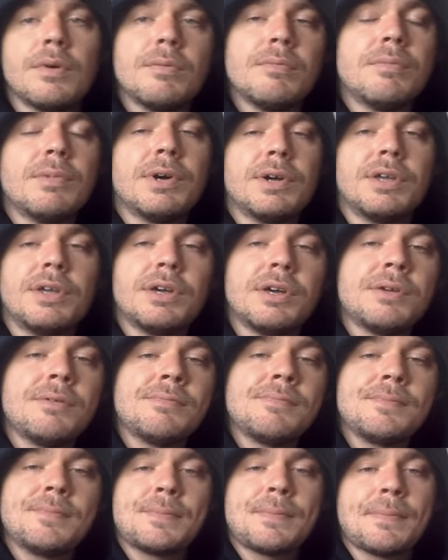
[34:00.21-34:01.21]
But yeah,
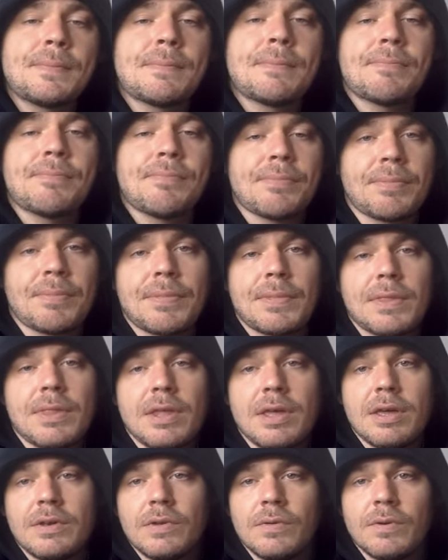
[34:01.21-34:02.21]

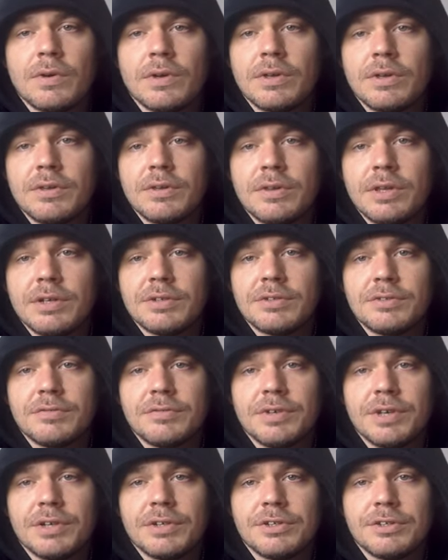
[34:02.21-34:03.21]
anyway, that's the
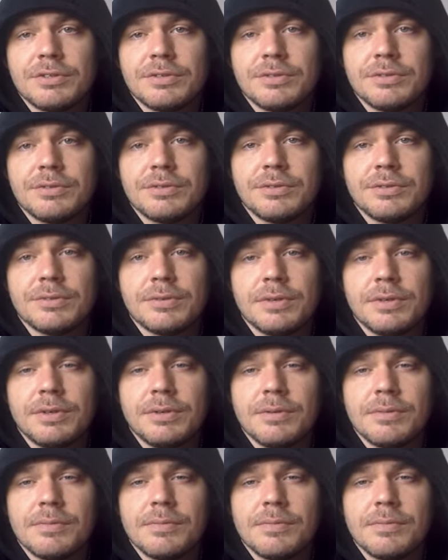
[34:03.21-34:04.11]
reaction. Sweet.